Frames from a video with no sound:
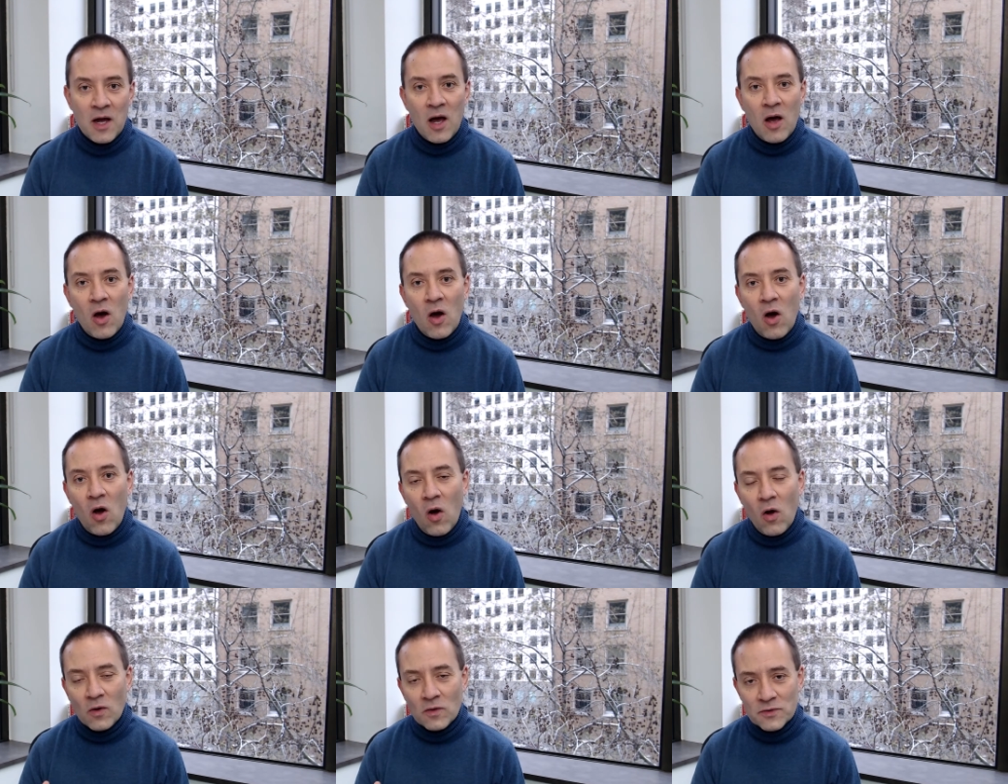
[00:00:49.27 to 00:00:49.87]

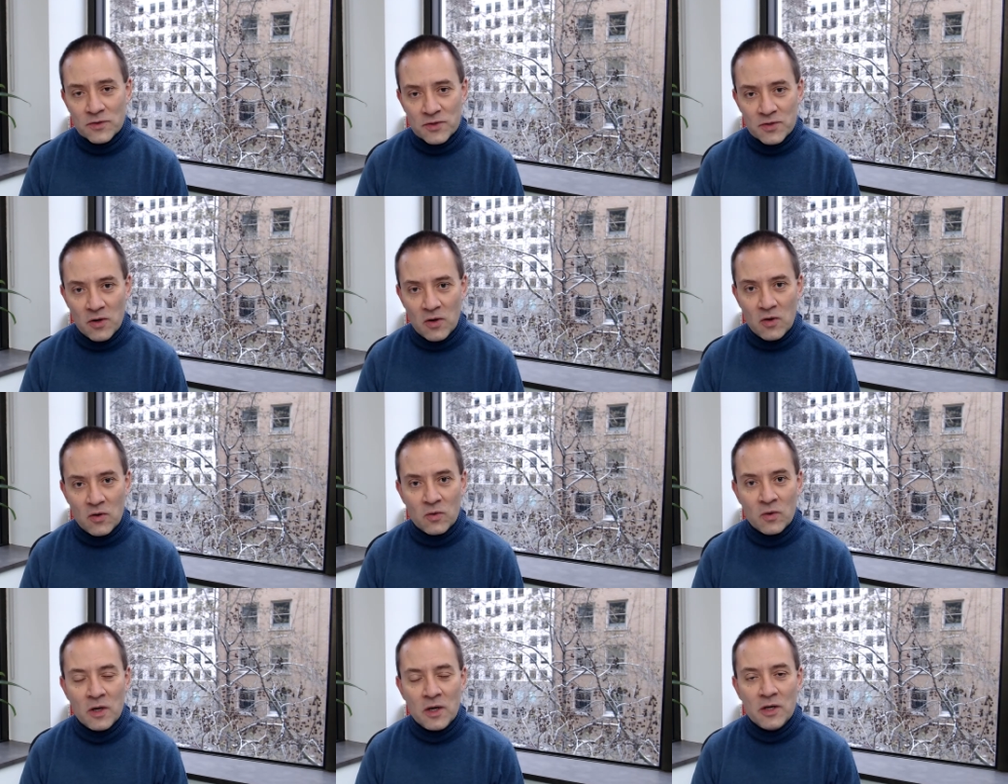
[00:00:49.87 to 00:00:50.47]

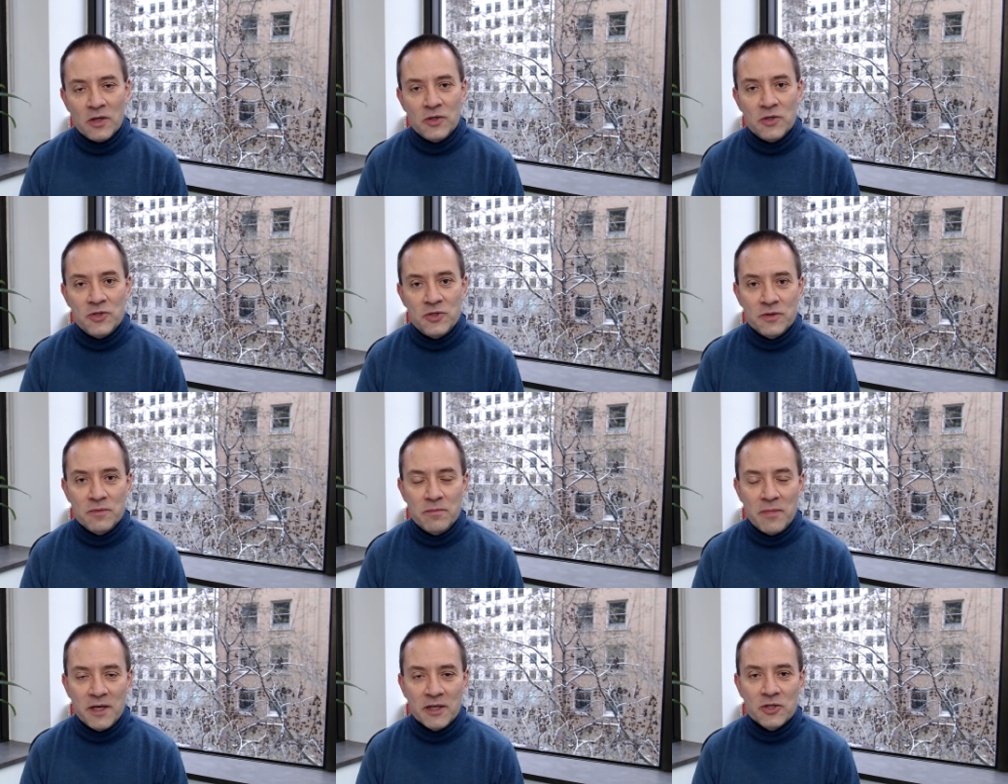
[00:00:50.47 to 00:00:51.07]
Also, you should
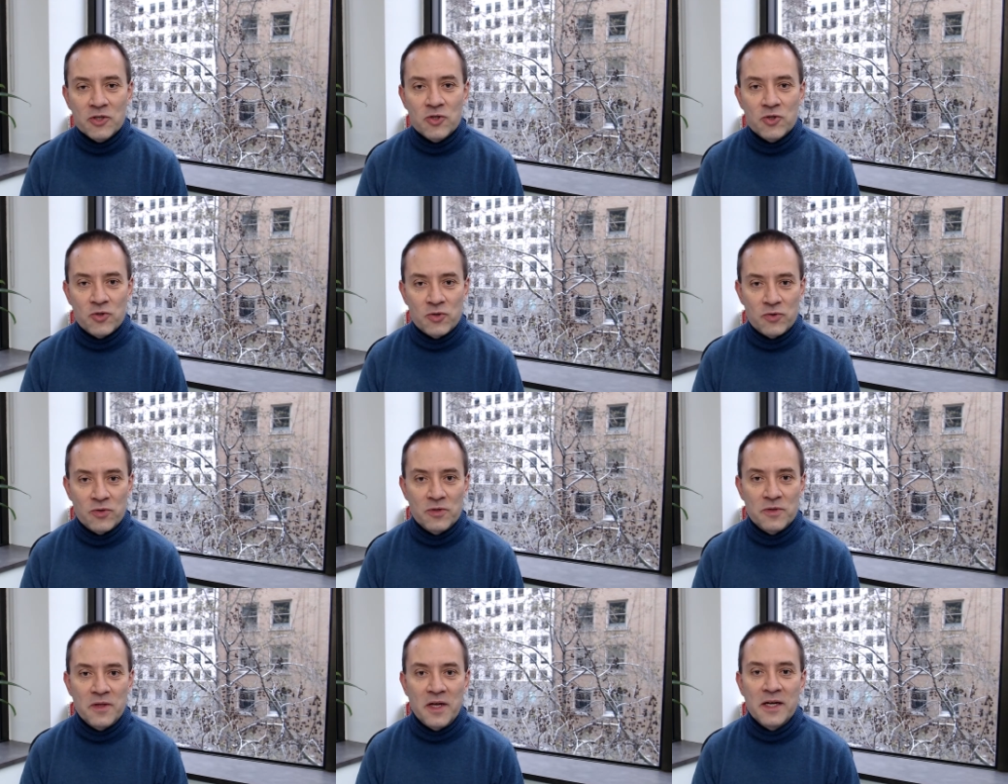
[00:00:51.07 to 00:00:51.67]
make
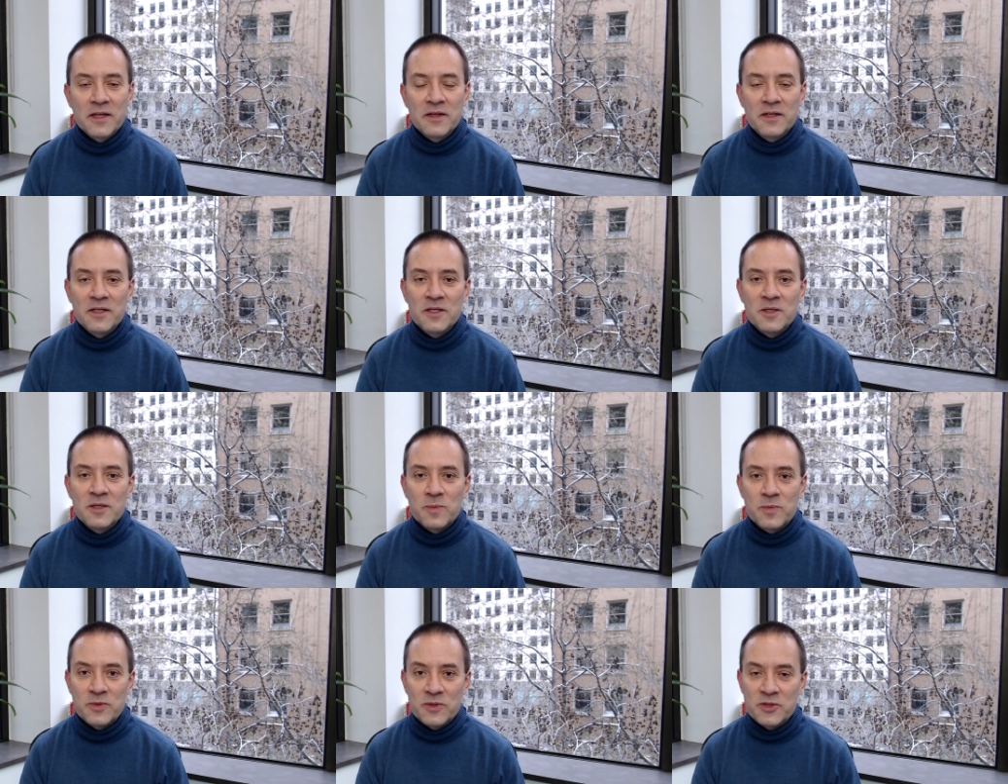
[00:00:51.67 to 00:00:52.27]
sure that these
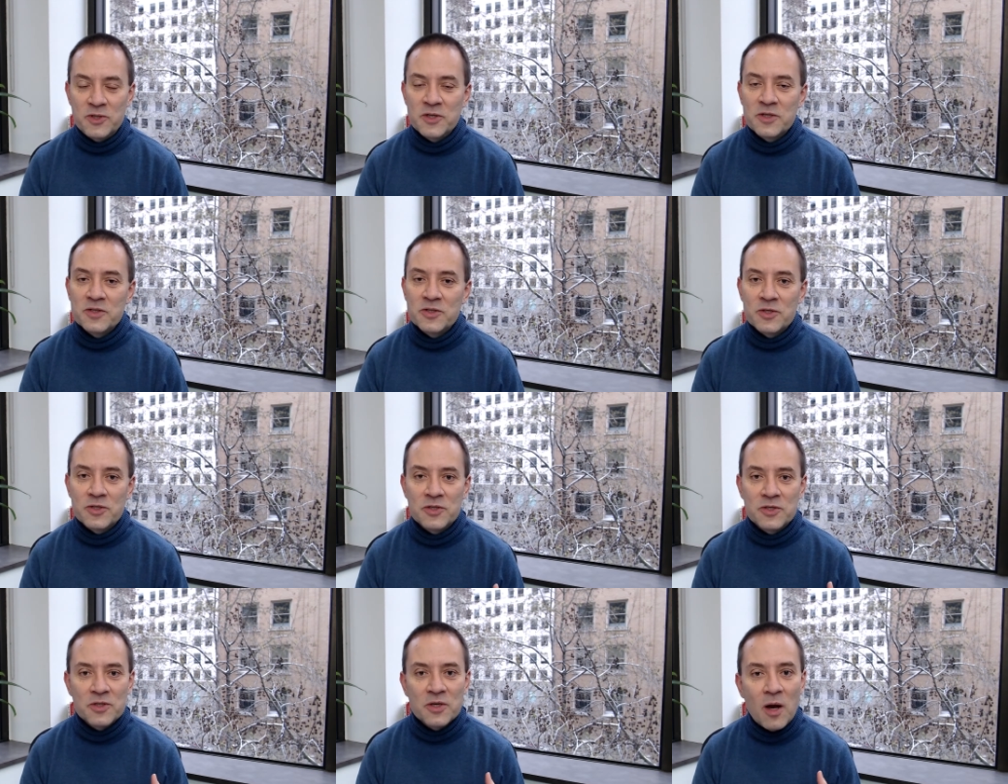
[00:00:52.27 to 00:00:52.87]
positions are
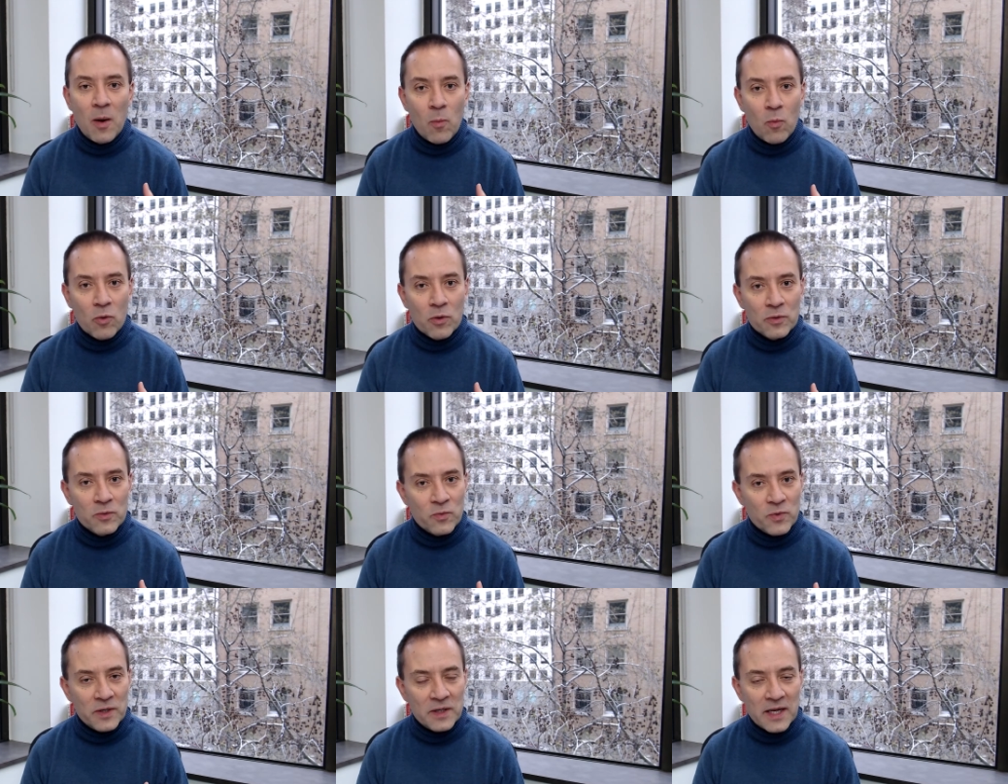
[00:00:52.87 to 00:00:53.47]
somewhat
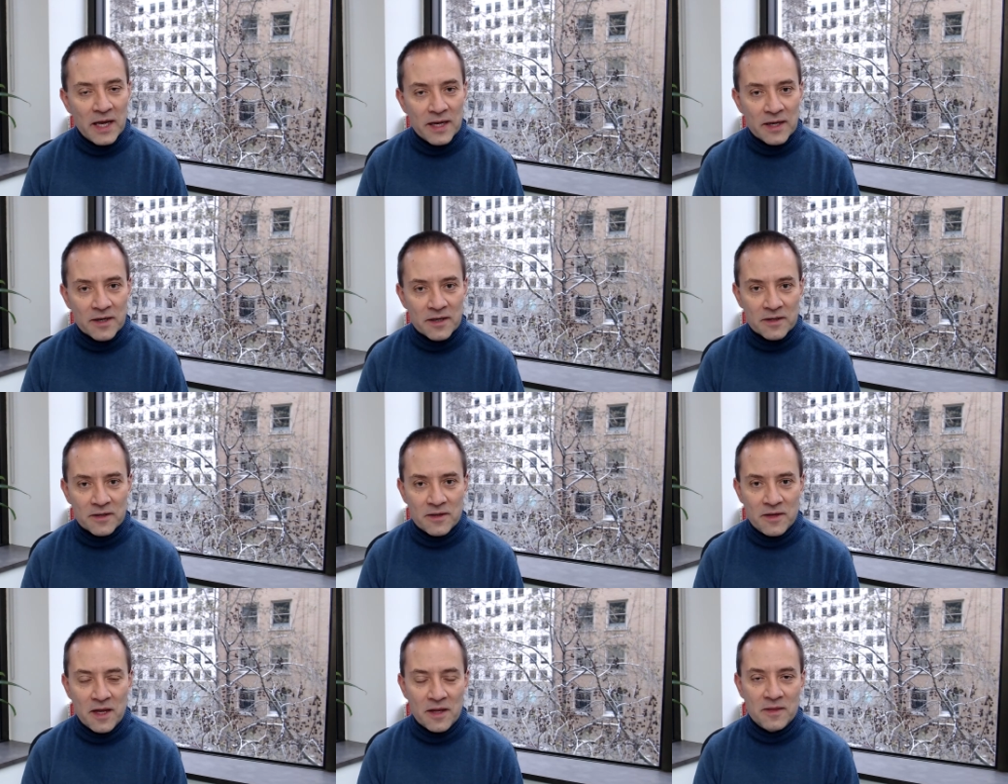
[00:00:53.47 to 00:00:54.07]
related,
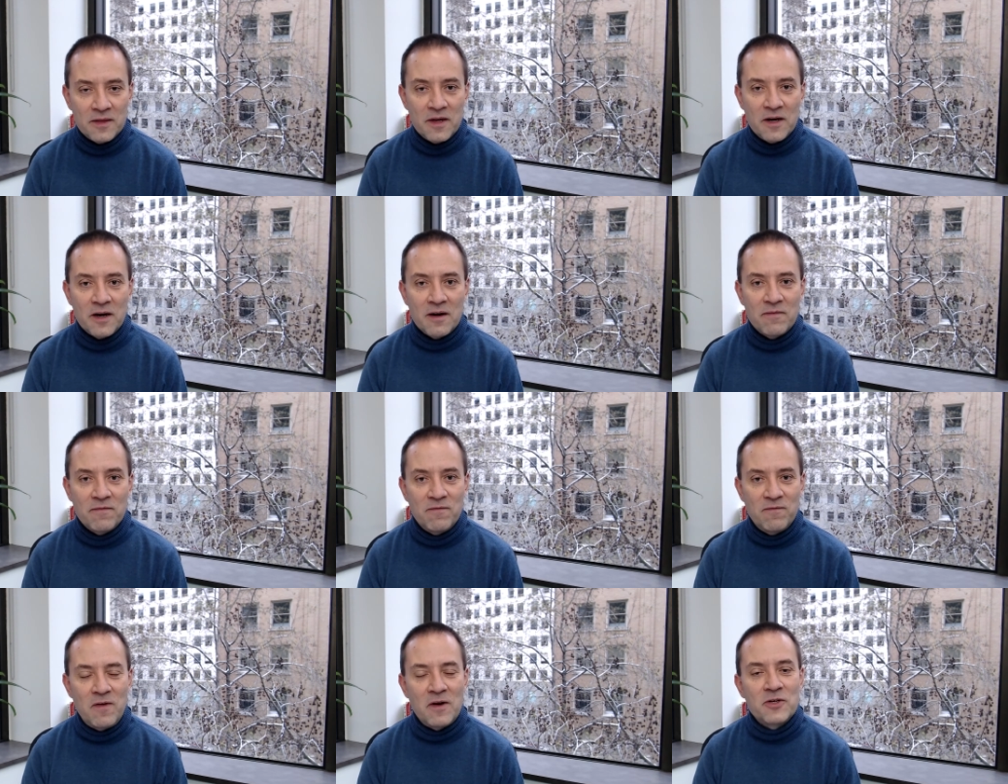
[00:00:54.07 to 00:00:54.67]
that their
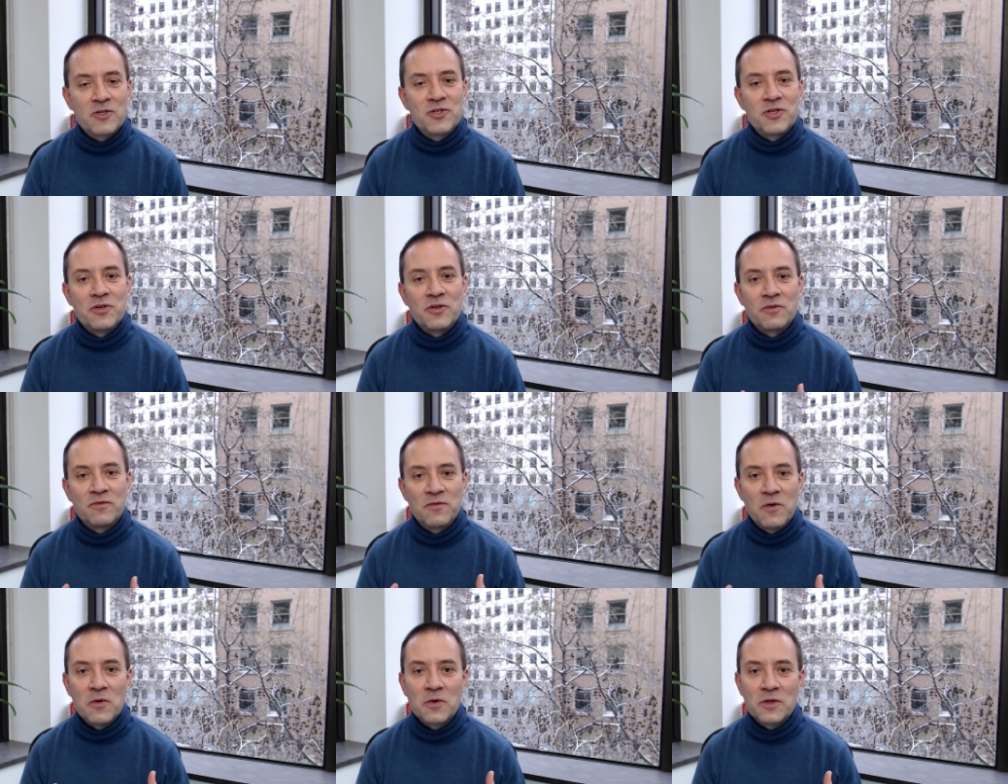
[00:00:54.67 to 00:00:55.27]
functional
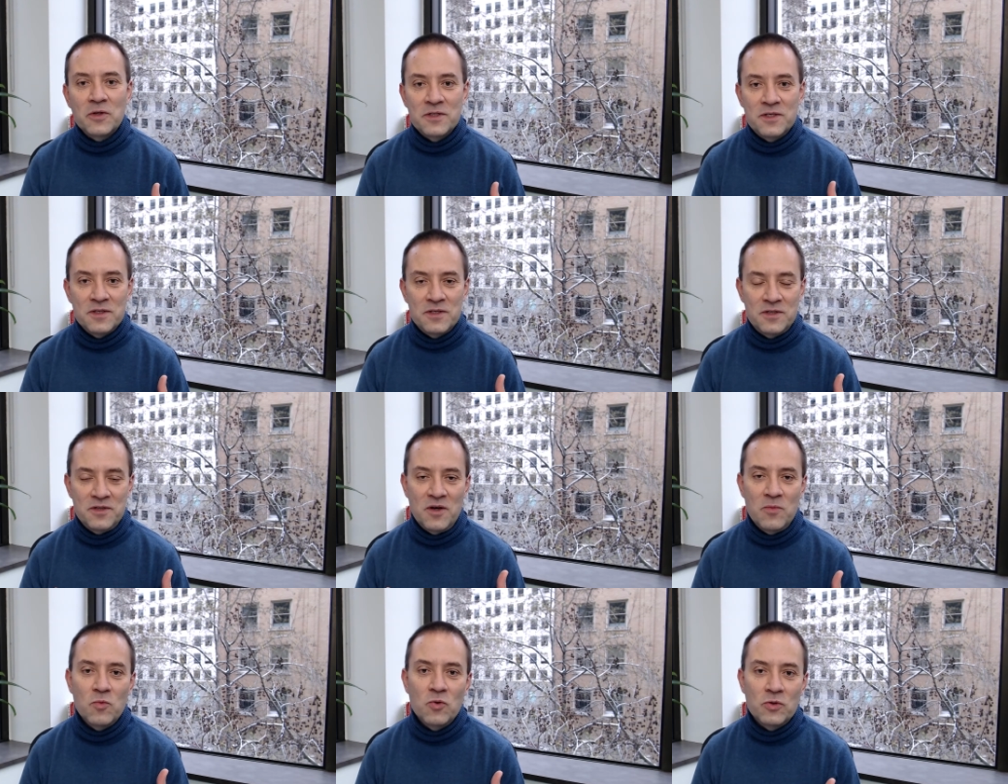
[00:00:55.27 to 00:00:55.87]
focus is
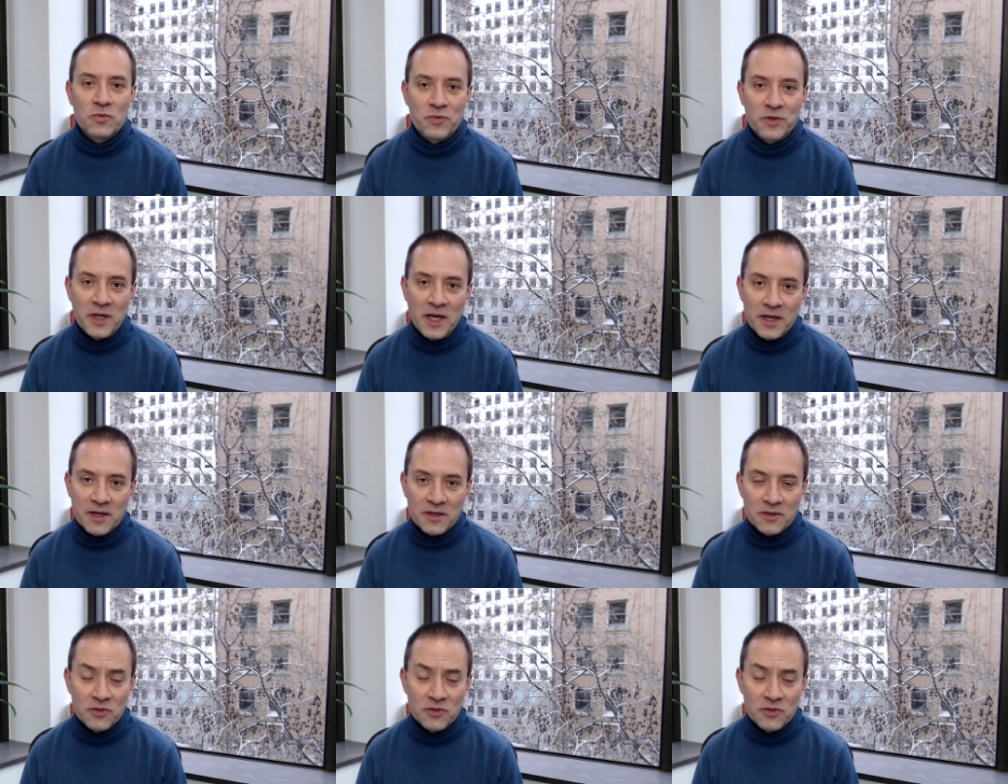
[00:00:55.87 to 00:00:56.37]
somewhat related.